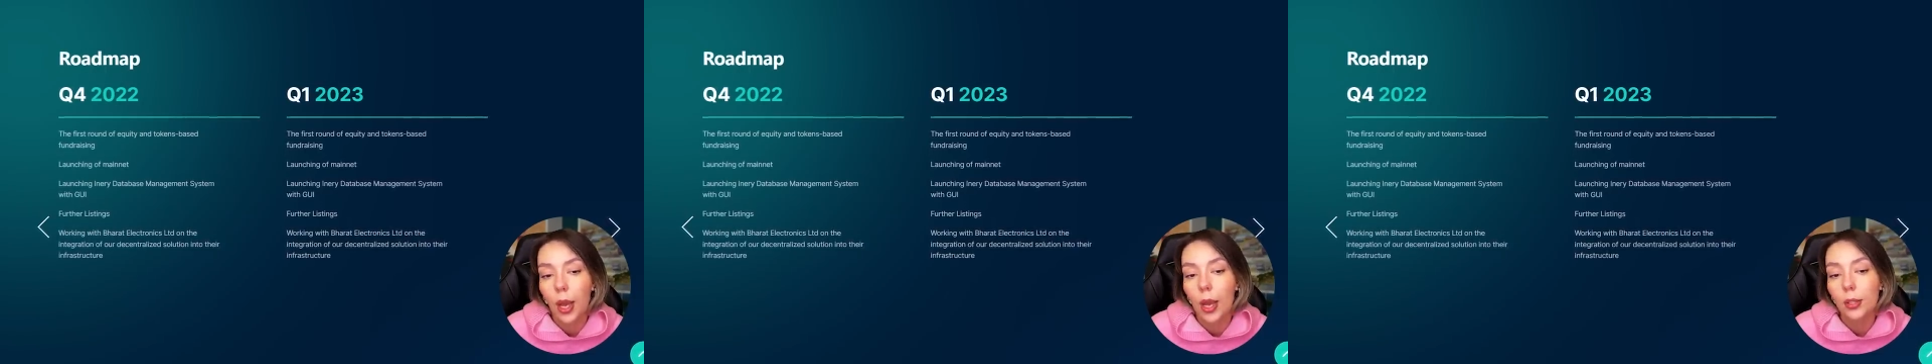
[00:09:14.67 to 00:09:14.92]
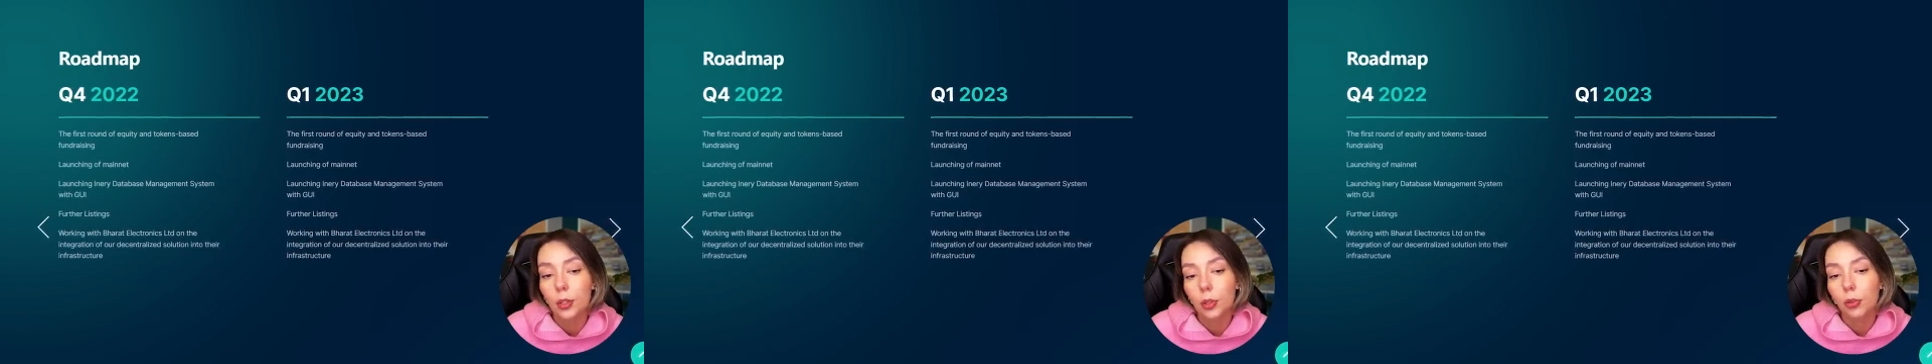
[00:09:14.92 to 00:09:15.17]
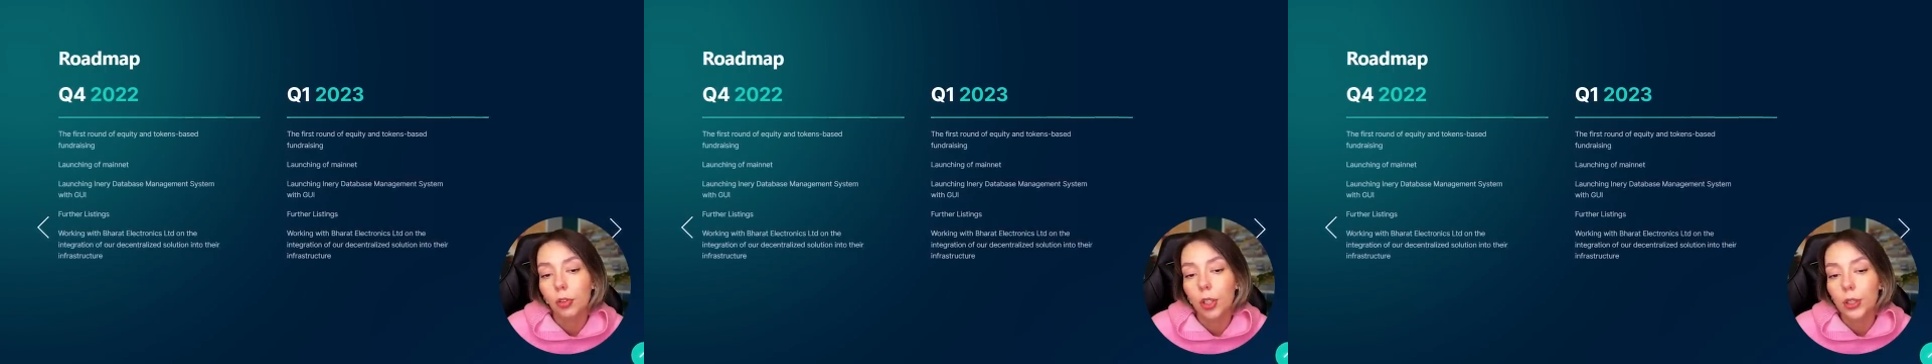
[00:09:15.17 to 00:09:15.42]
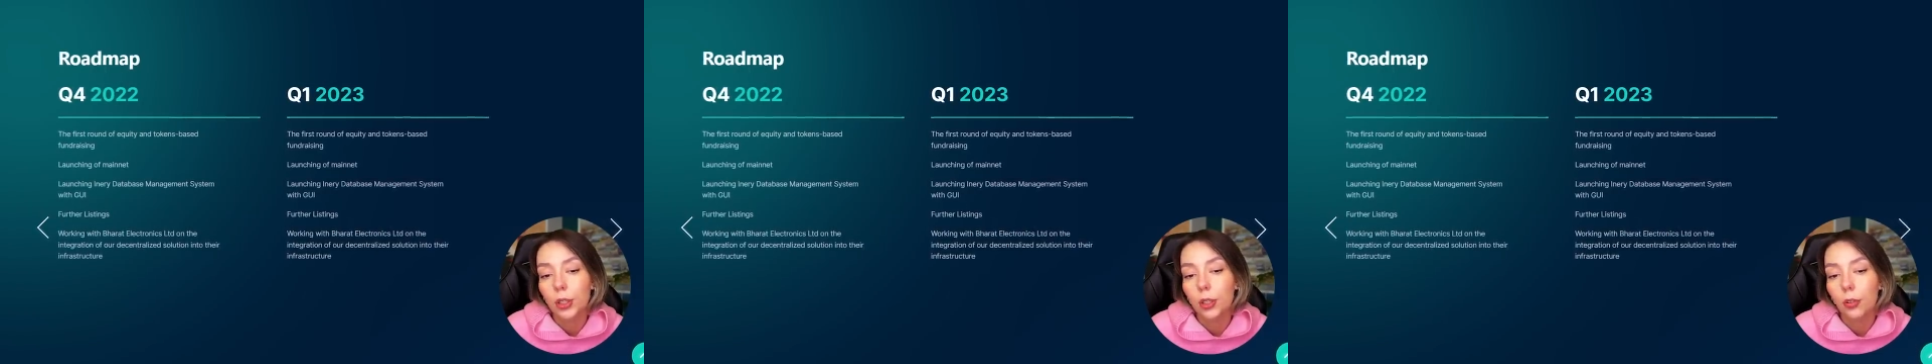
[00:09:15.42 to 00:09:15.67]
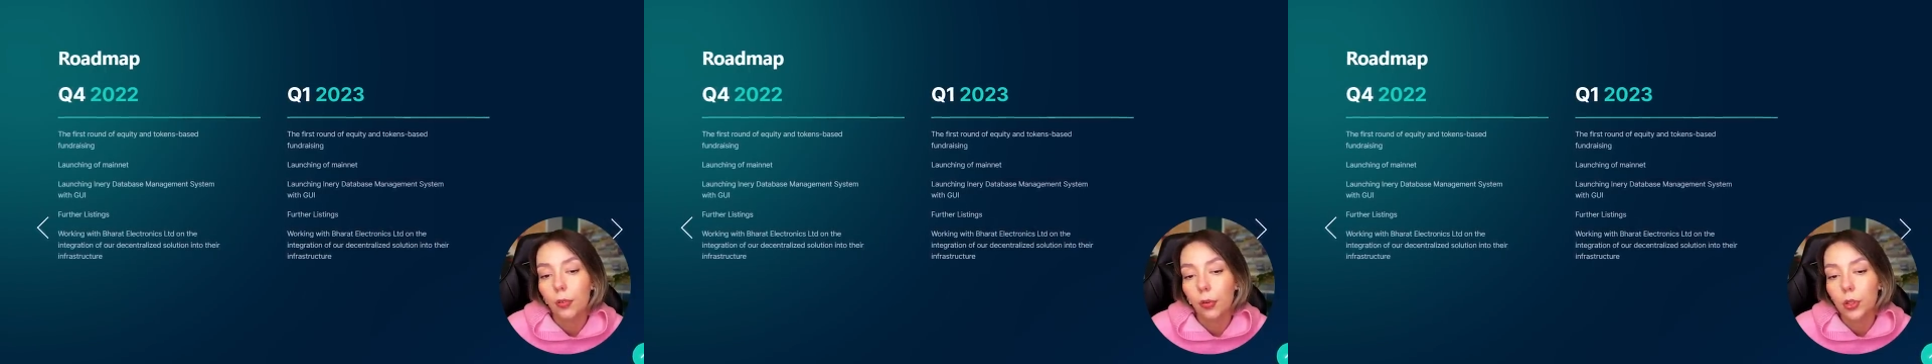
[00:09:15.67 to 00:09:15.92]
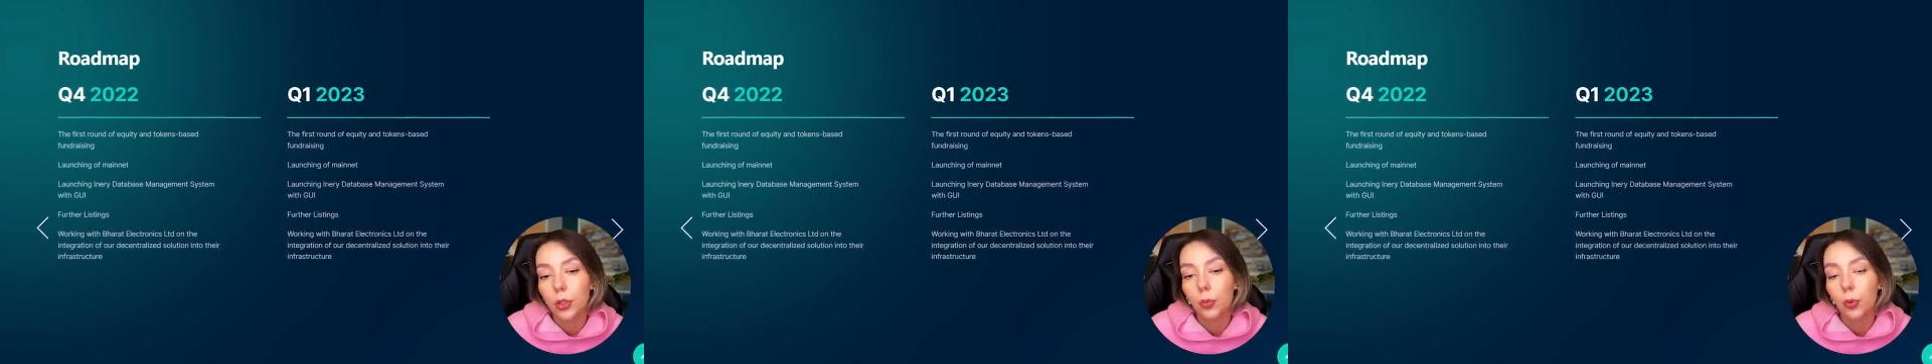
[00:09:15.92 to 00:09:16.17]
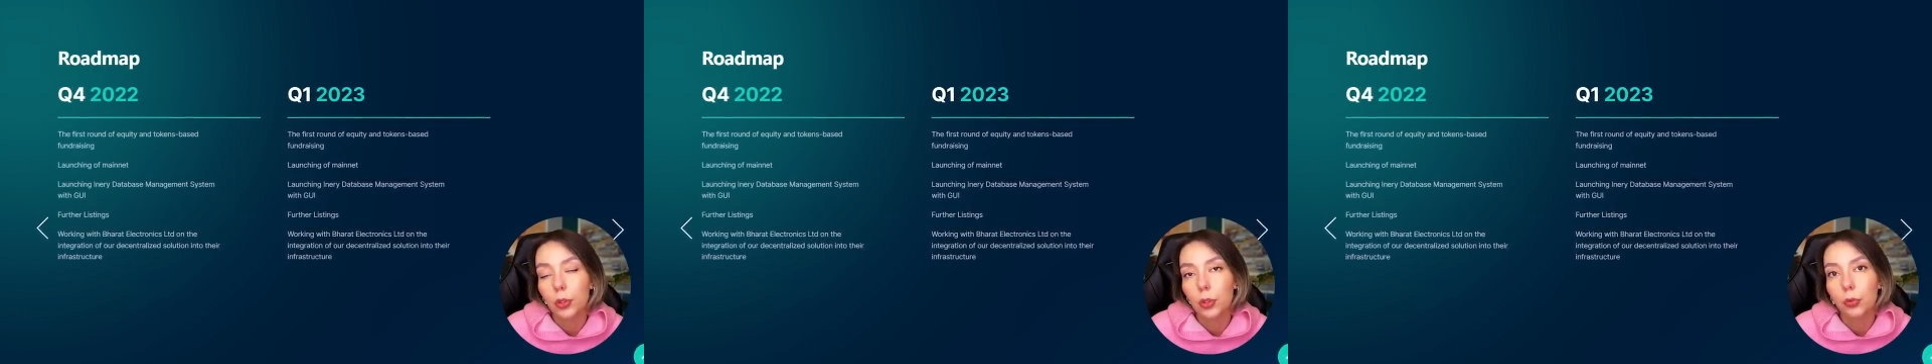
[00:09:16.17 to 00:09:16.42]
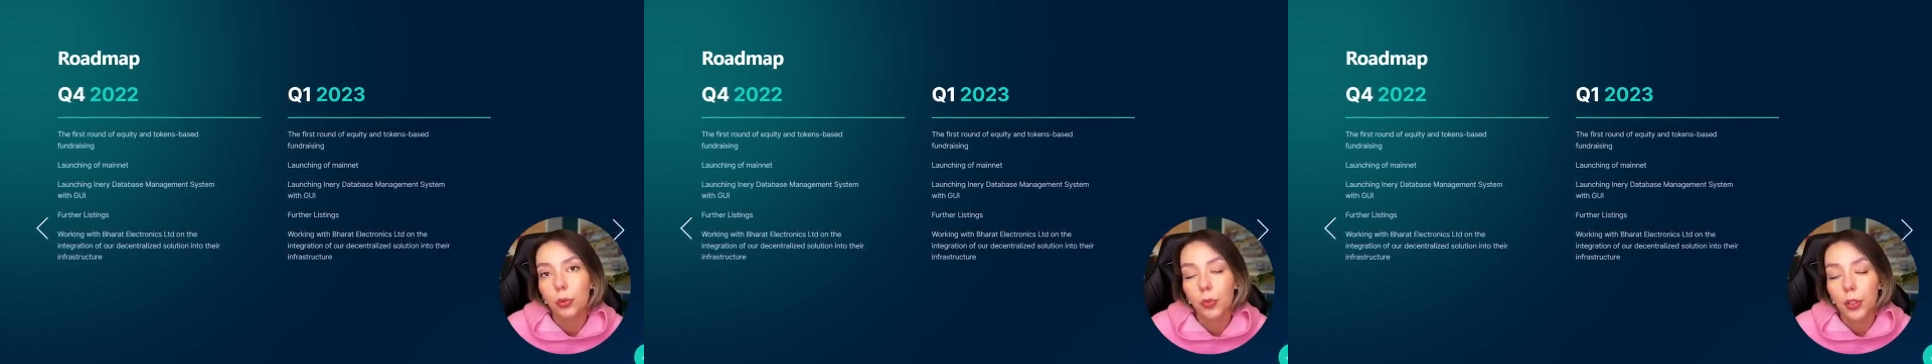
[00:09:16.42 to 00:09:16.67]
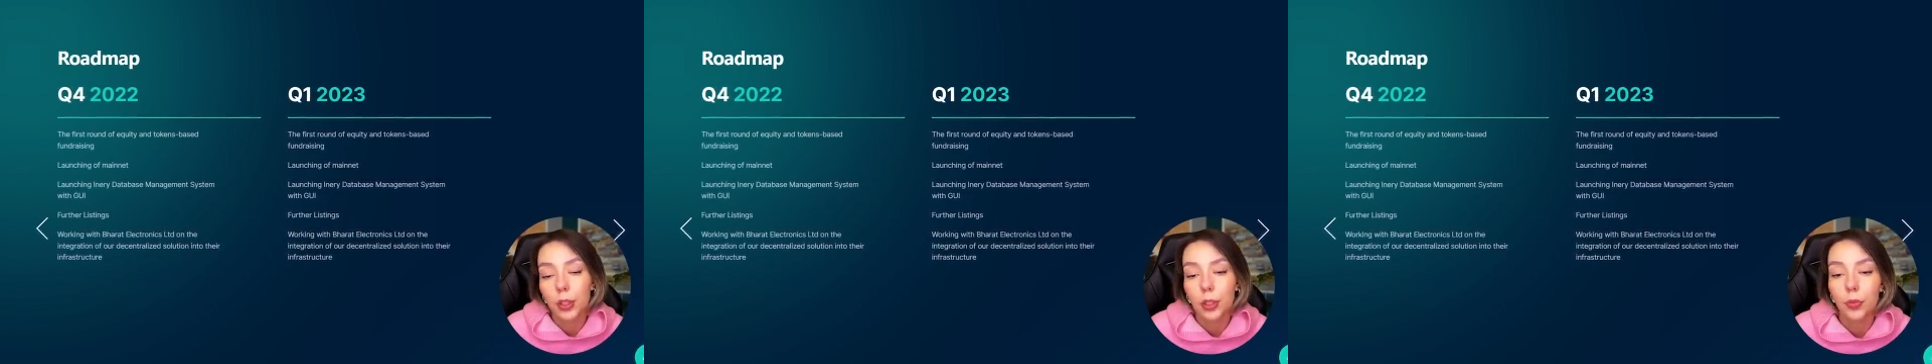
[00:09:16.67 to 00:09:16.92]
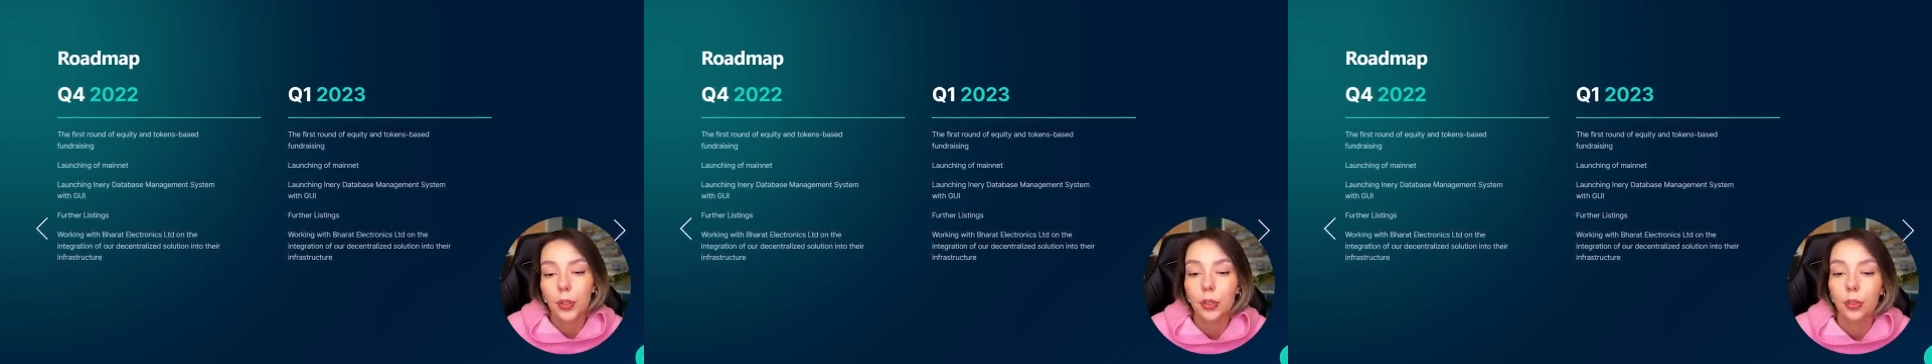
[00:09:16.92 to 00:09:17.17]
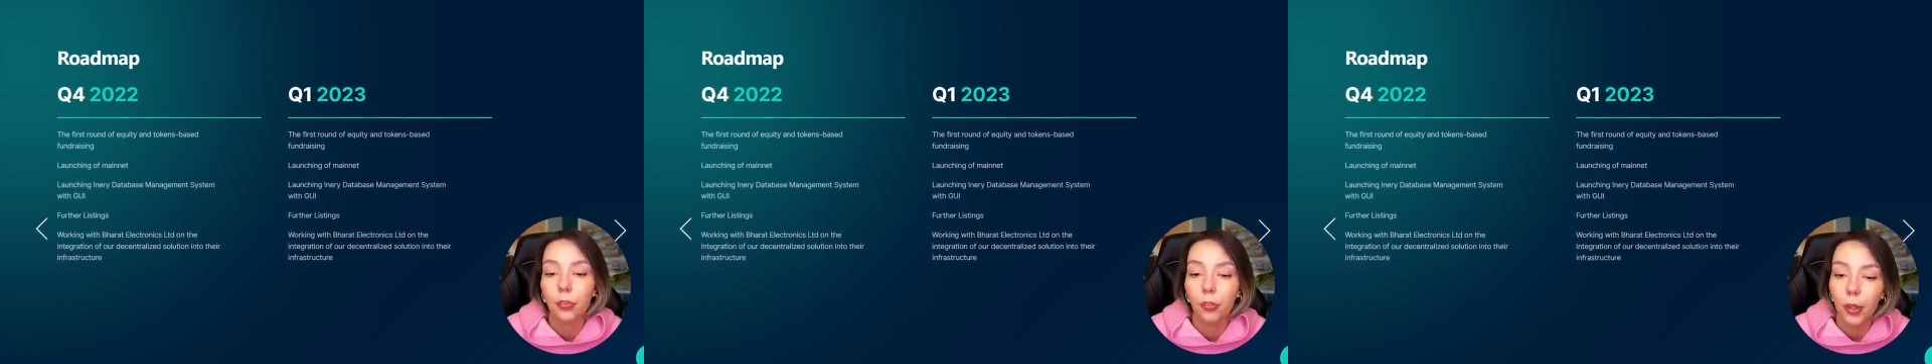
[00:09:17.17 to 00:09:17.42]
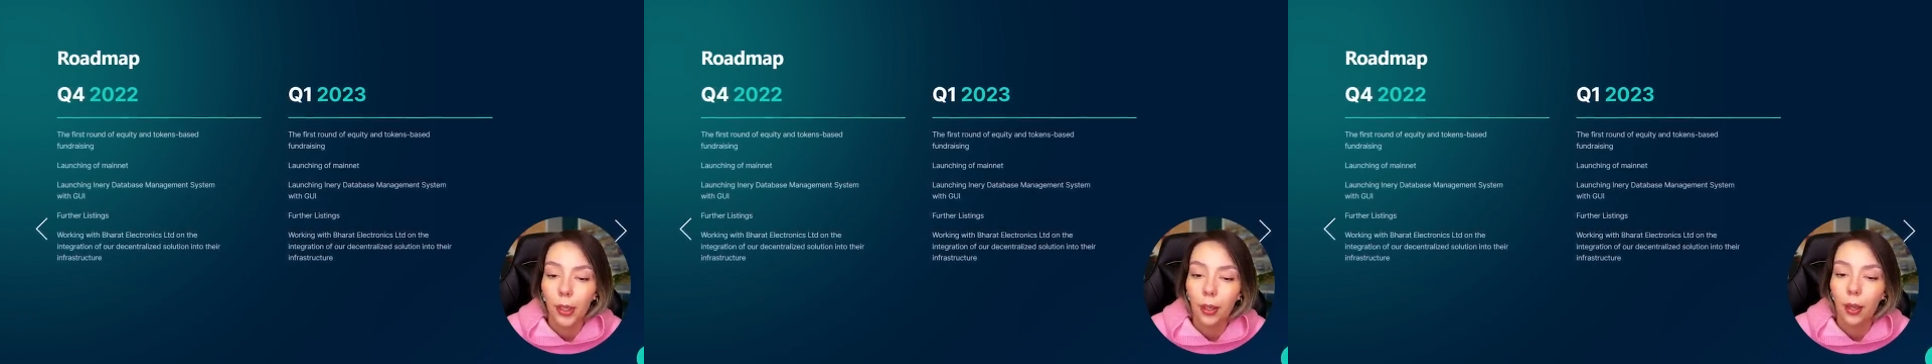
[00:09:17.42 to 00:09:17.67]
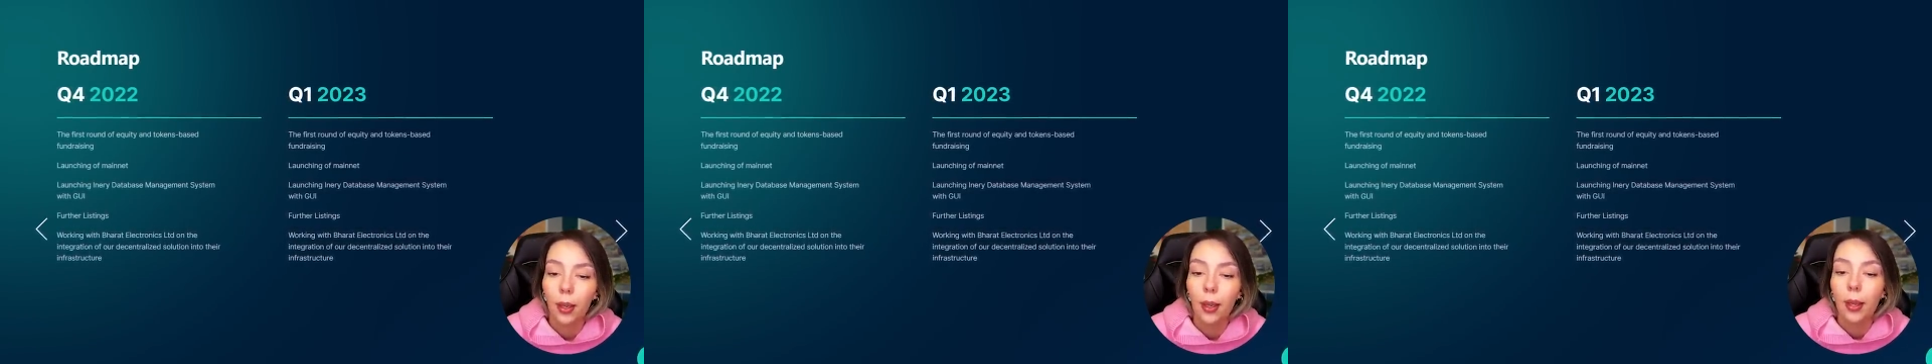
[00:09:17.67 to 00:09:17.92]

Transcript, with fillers: and already in the first quarter of 2023